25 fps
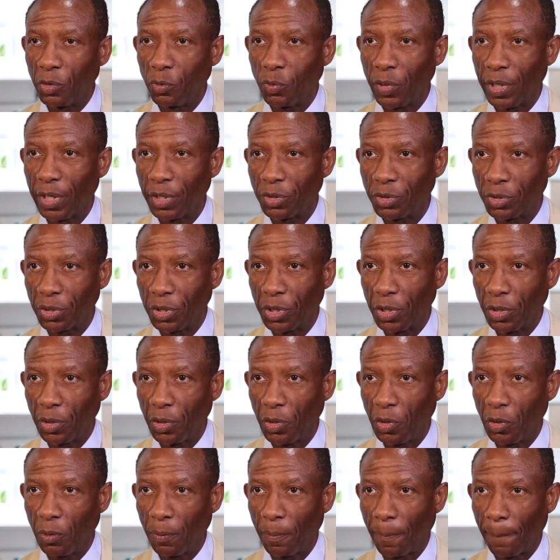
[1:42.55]
ready to go
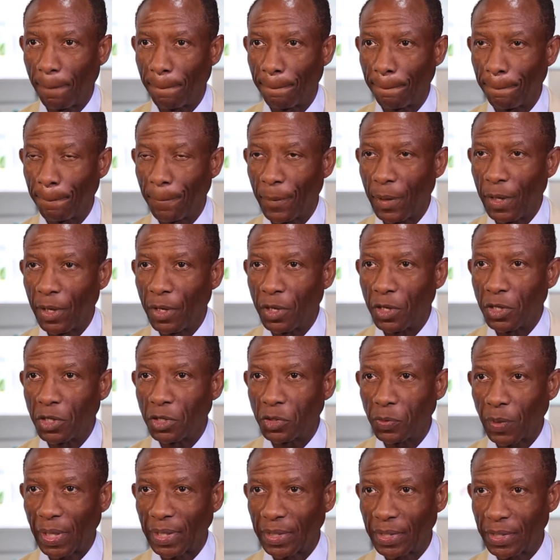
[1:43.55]
home.
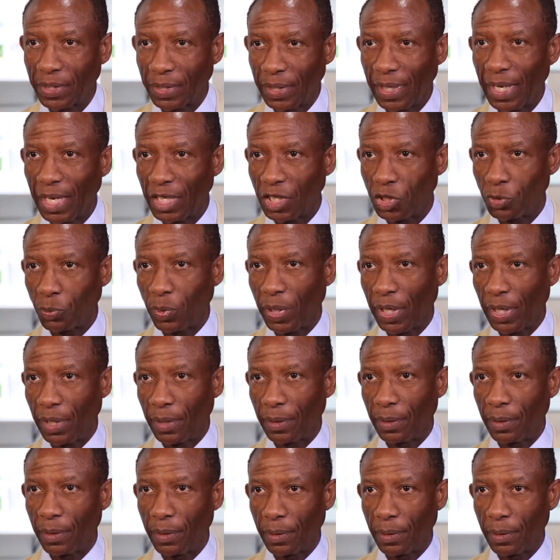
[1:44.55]
So at surgery,